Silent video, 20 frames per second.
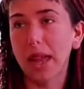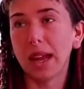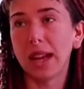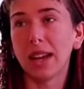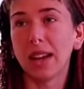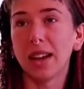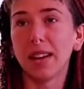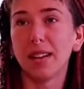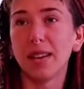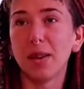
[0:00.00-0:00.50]

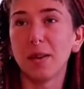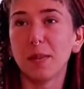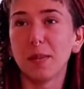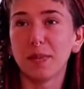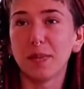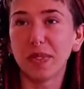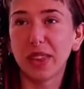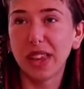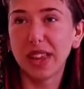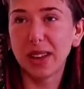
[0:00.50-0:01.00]
and
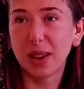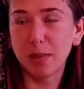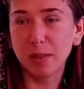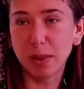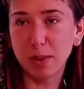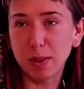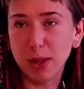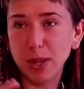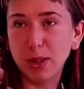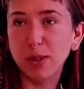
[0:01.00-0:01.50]

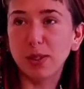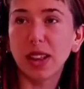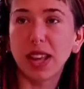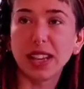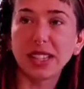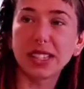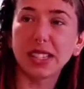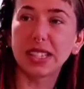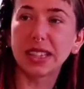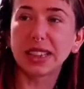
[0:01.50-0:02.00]
maybe
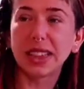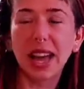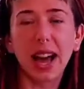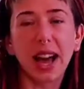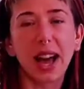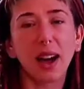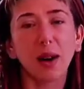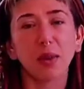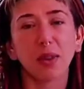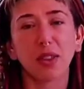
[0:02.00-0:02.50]
utilizing
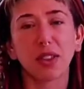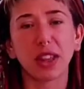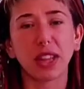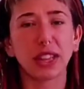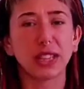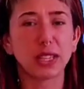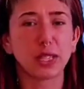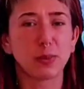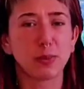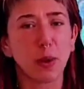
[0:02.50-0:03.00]
that with
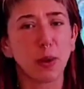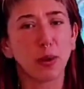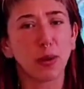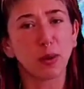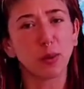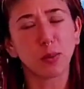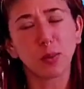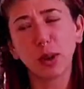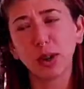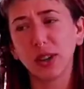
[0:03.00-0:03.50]
like the
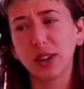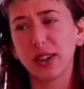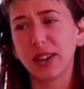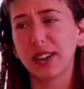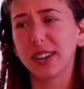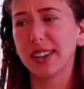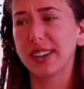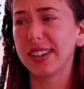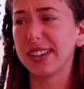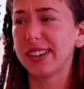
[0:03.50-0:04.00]
spoken
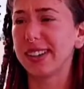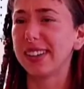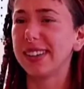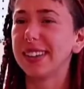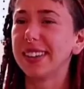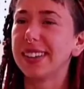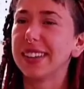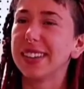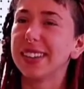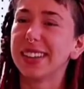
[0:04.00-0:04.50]
word, and
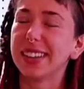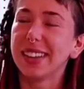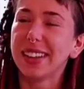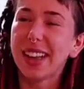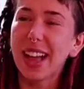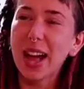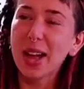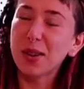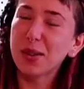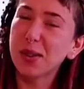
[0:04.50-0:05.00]

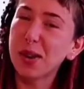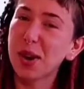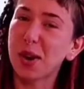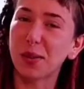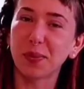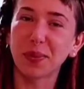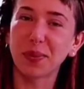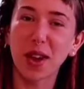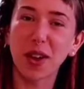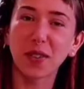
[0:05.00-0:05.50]
I don't
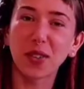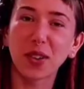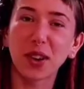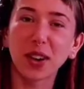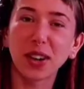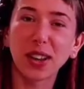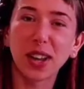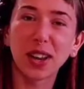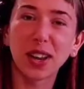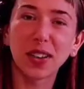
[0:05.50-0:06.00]
know. I've
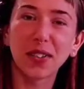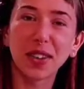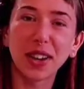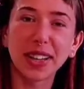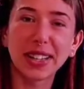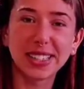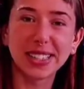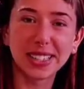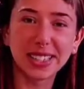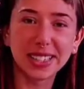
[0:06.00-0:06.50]
got a lot of
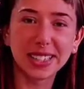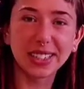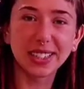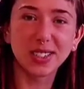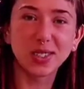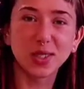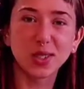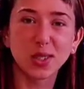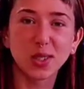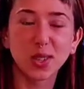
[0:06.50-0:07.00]

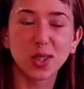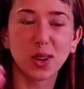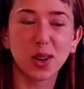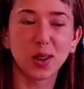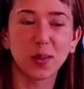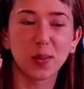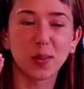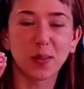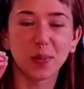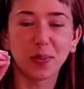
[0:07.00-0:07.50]
ideas just
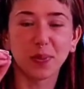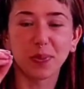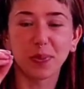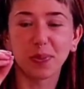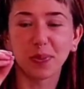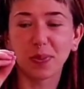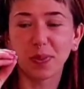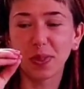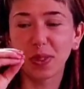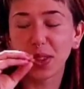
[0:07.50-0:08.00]
along
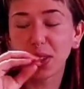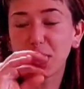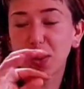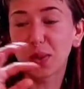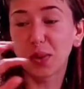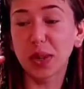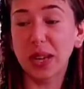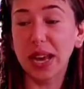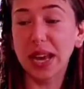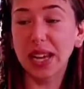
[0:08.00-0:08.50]
the
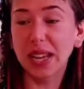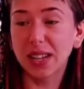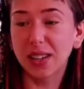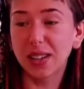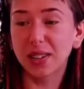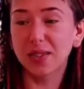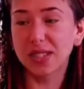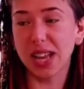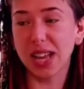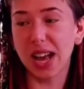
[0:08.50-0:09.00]

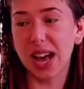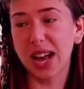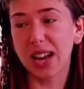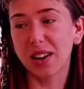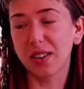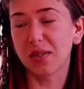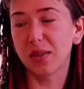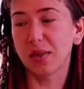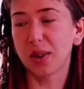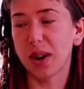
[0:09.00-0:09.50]
creative
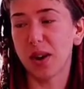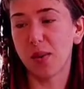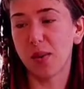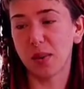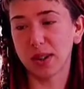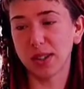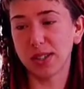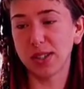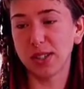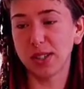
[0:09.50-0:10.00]
side of what I
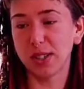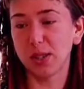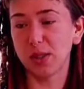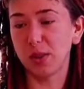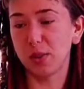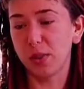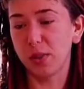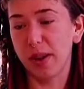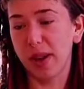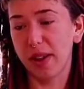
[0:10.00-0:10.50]
want to
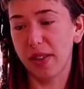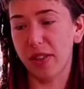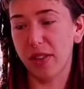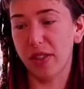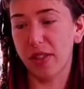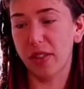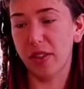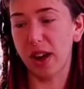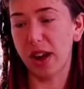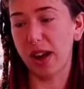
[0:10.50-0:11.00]
do with
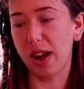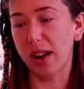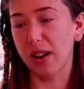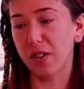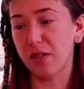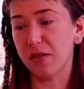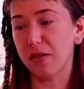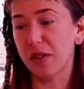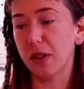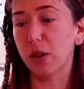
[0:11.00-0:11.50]

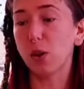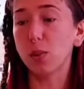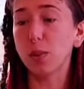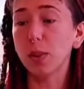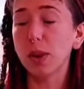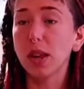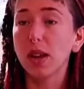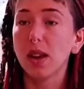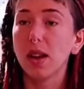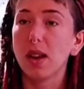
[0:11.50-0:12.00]

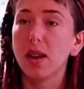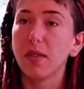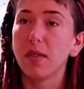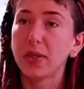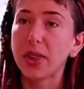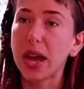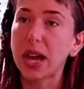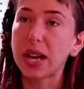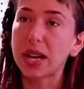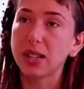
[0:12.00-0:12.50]
film
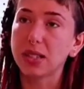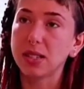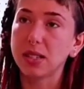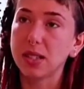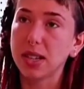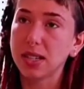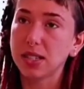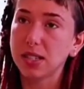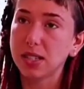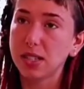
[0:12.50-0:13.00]
that
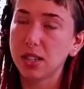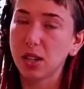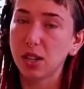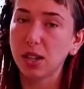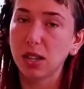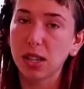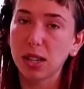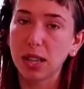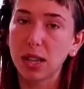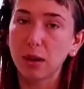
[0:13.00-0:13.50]
isn't
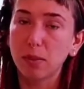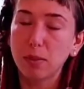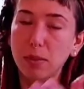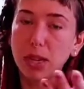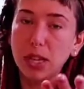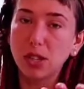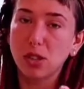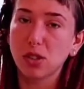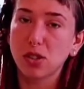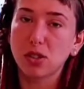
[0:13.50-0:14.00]
necessarily like
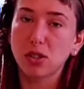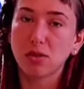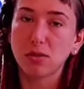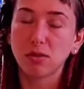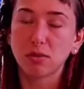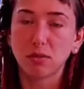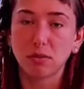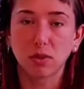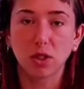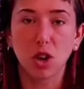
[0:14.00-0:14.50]
me just
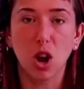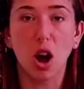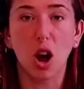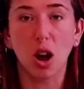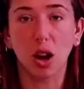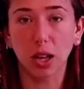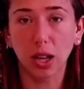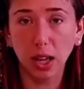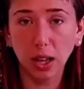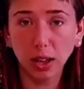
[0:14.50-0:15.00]

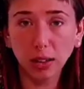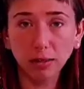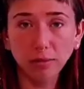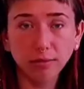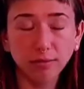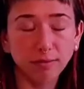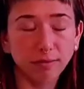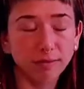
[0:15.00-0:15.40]
talking.